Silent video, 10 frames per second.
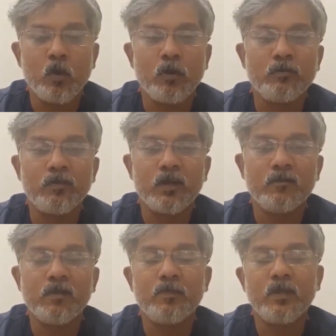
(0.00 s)
or if you are
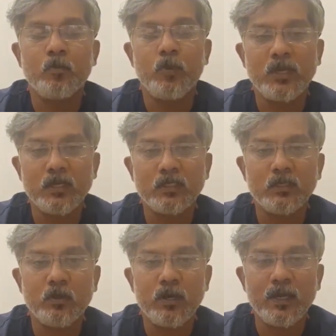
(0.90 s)
developing weakness
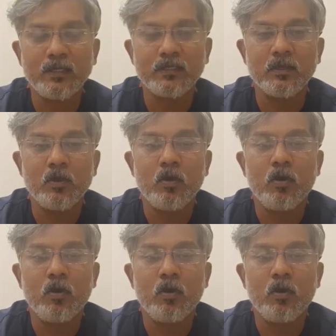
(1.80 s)
in your legs